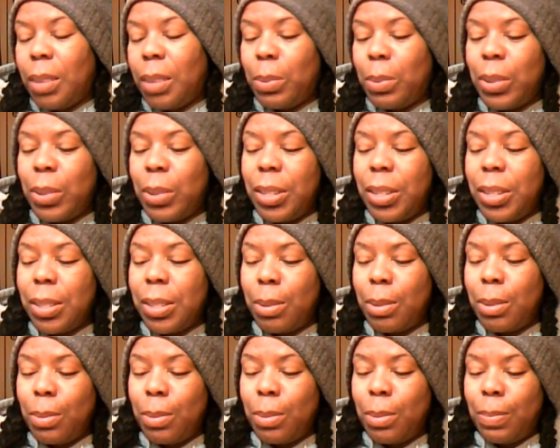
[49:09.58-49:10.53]
pretty
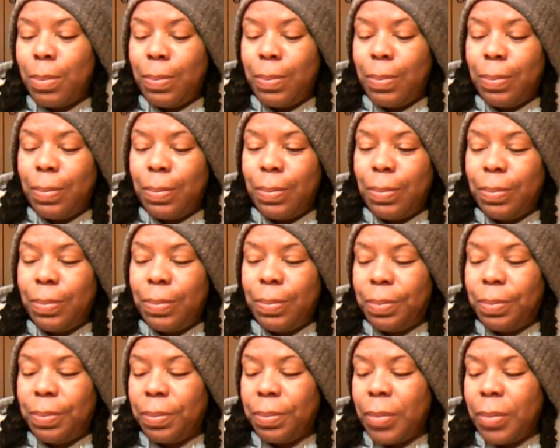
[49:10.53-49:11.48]
soon.
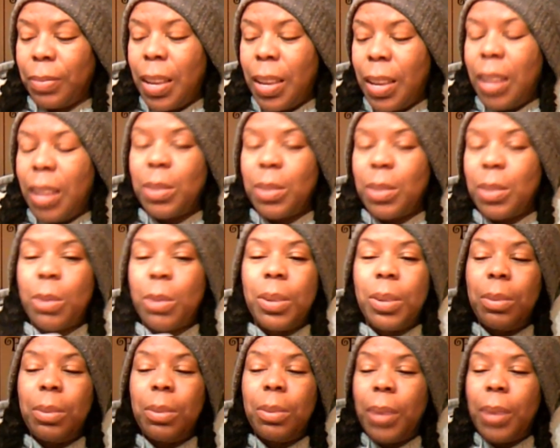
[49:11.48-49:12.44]
So
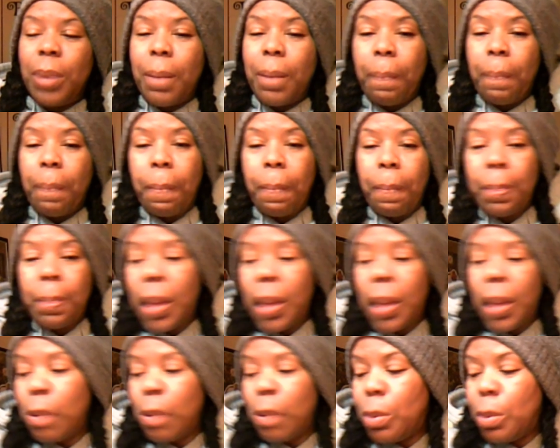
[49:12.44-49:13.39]
anyway,
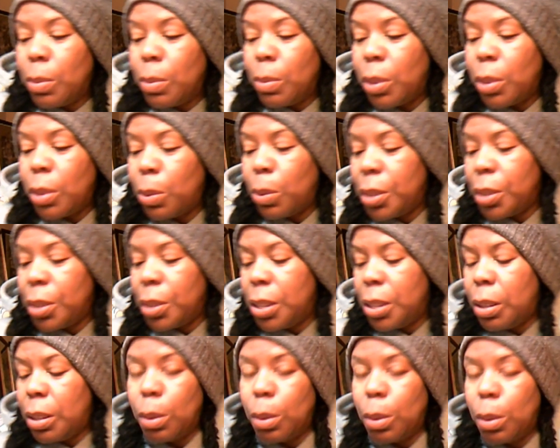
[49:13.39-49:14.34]
I won't go
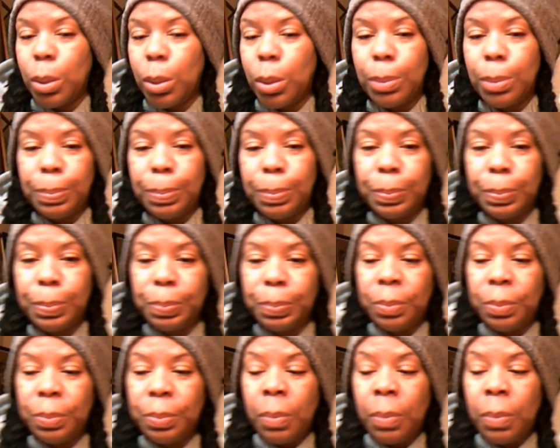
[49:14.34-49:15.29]
any longer.
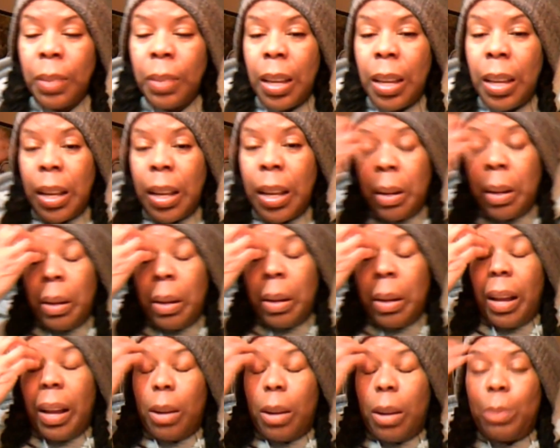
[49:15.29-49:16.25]

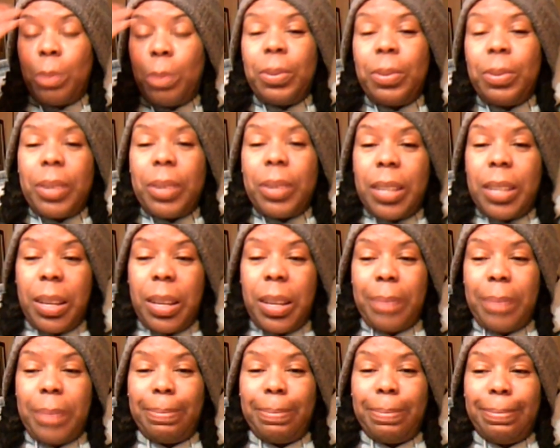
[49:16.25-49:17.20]
I hope you
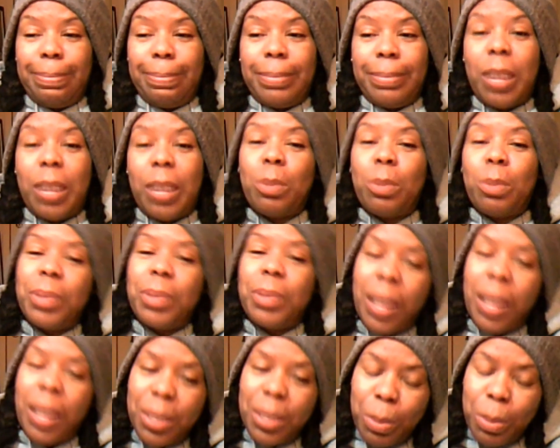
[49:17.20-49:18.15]

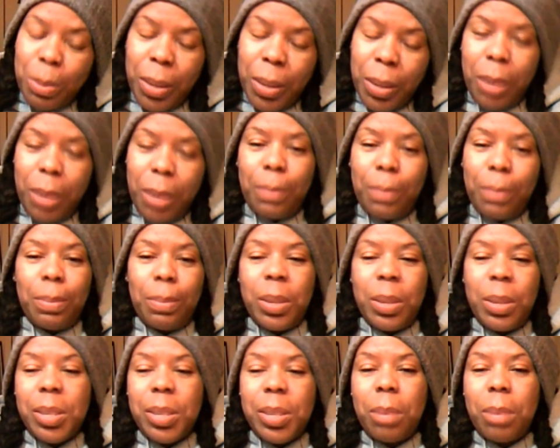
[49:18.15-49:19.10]
guys are well.
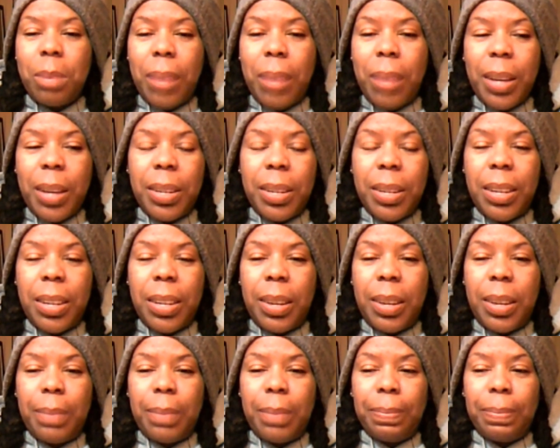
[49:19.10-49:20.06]
Please come back
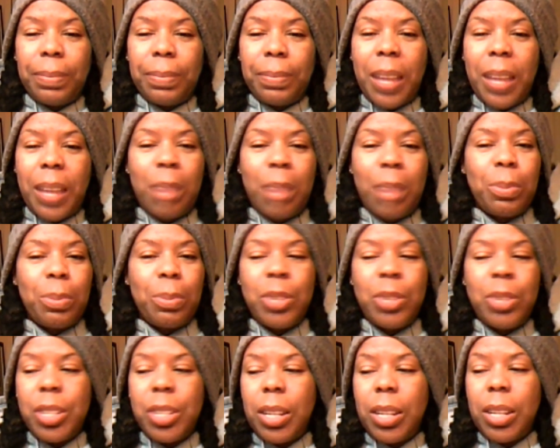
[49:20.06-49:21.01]
again. I
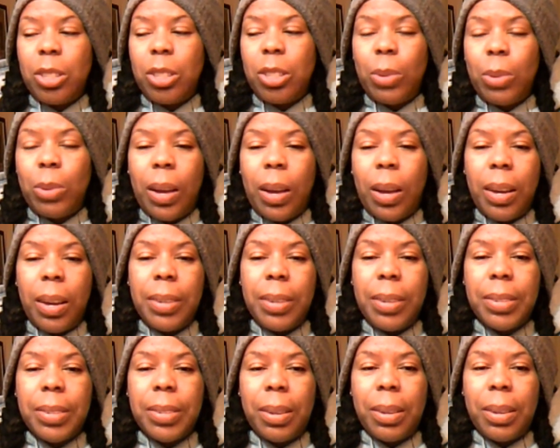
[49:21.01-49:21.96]
appreciate you
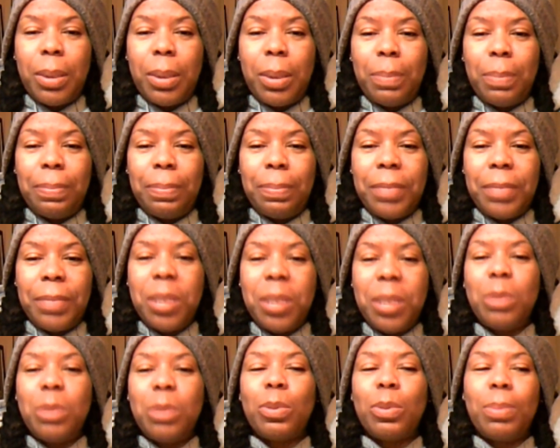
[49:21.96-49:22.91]
guys.
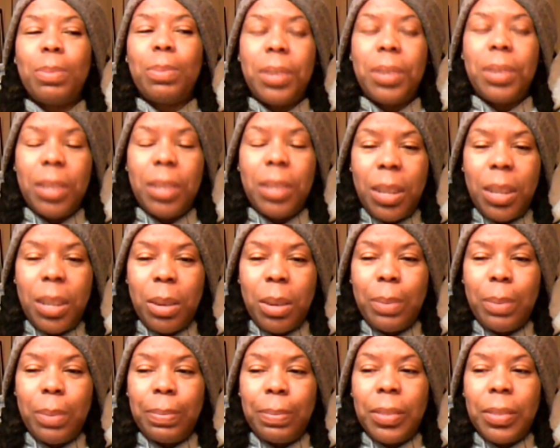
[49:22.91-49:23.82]
Thank you for being here.